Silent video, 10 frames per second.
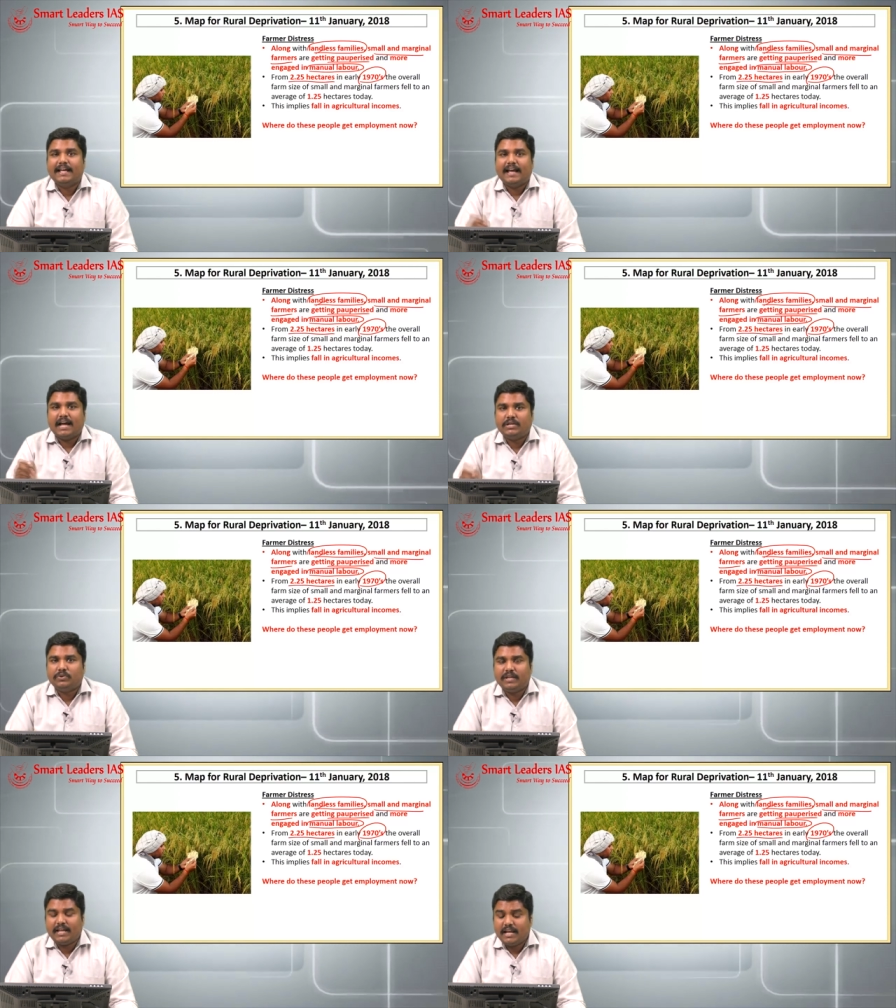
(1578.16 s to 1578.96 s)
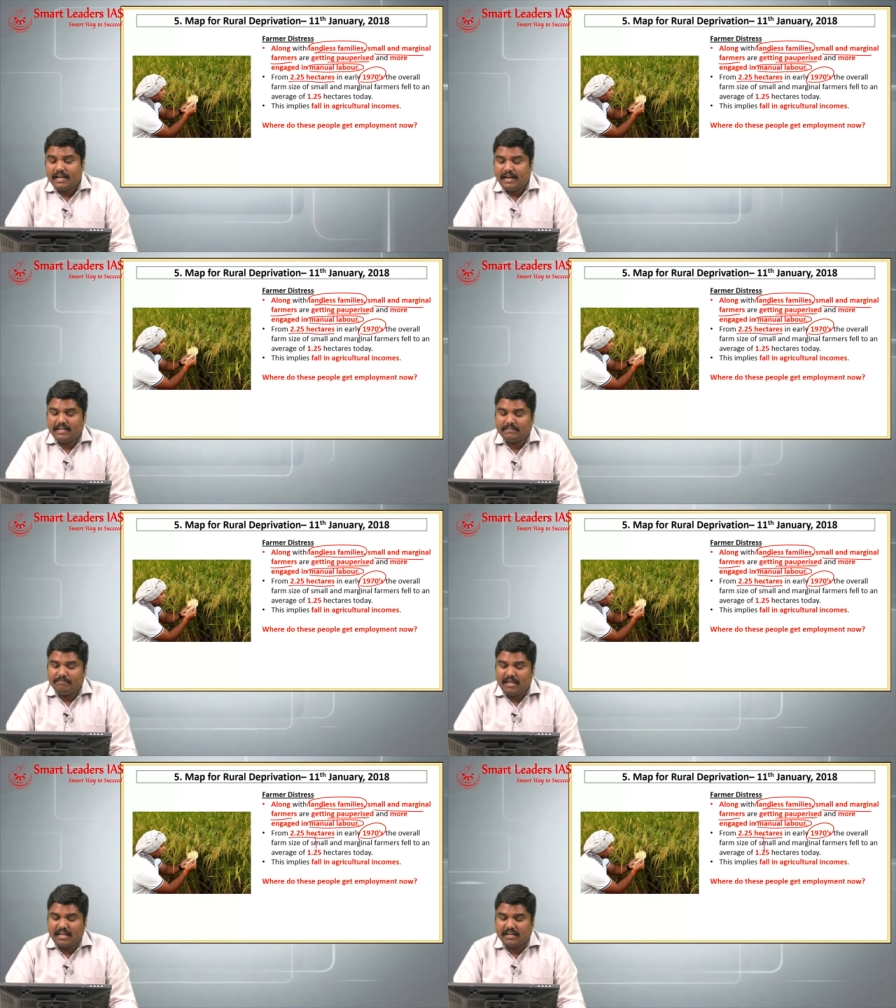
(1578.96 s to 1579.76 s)
and today it is
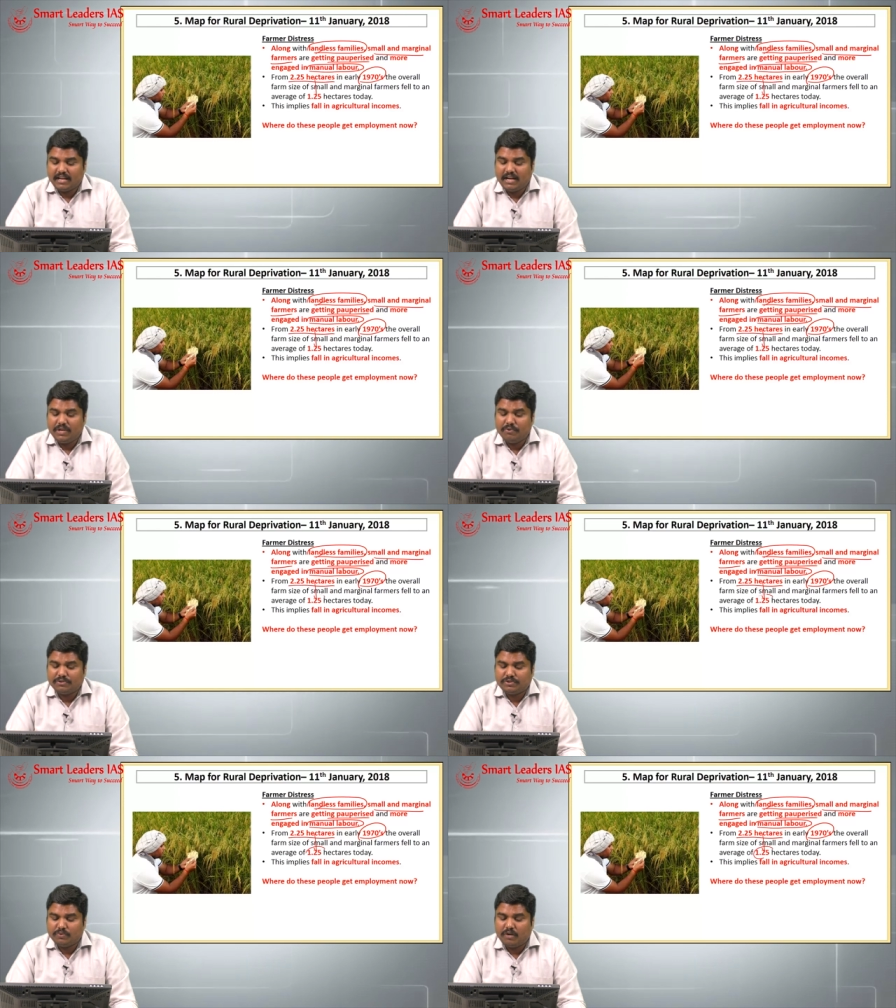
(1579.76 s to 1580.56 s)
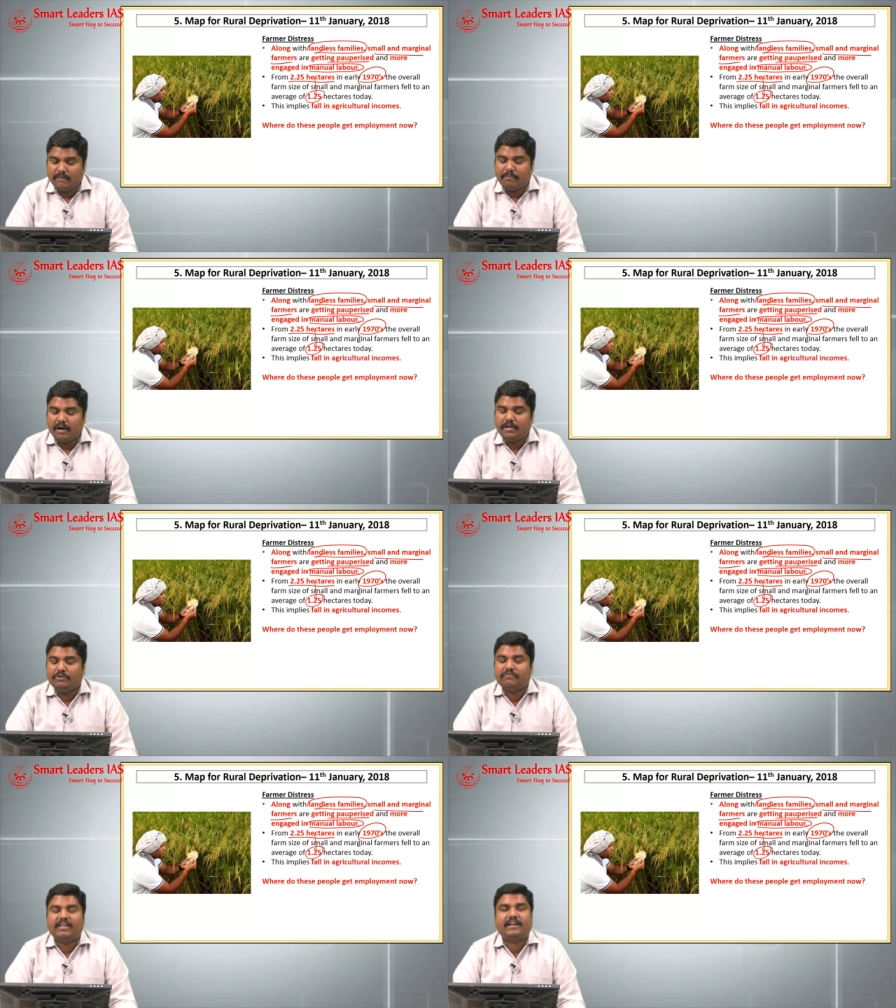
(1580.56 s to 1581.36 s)
being reduced to
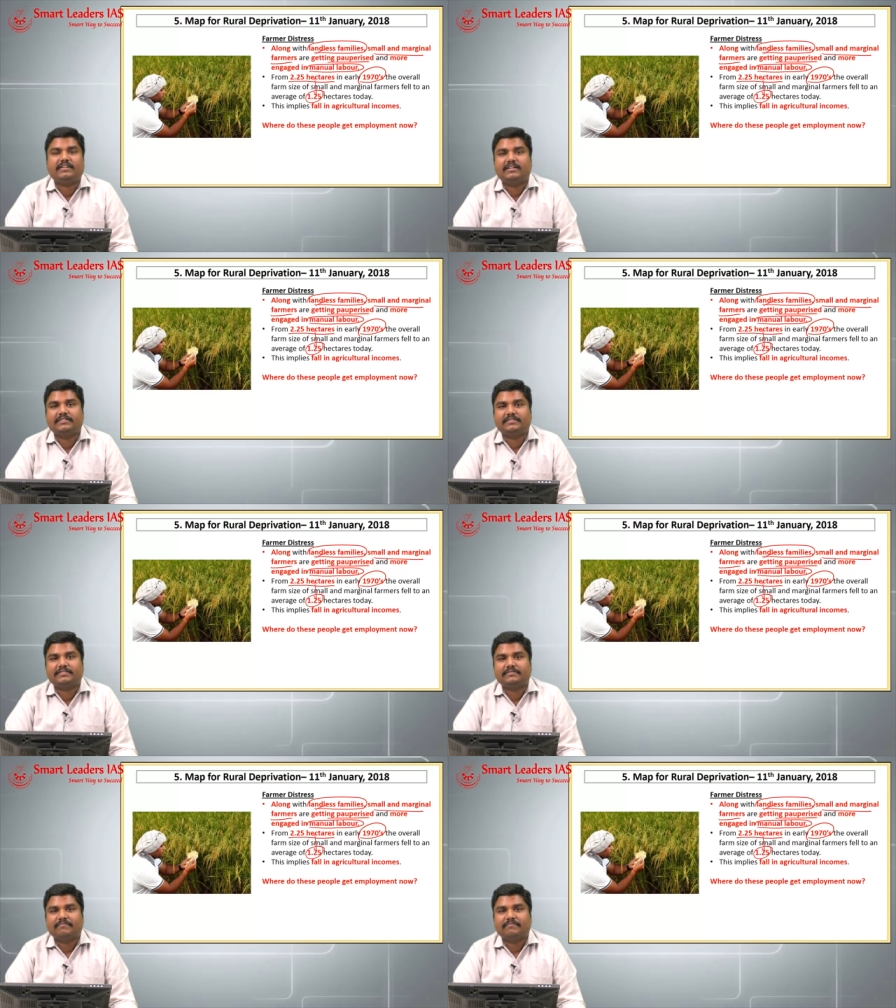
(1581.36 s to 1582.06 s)
1.25 hectares.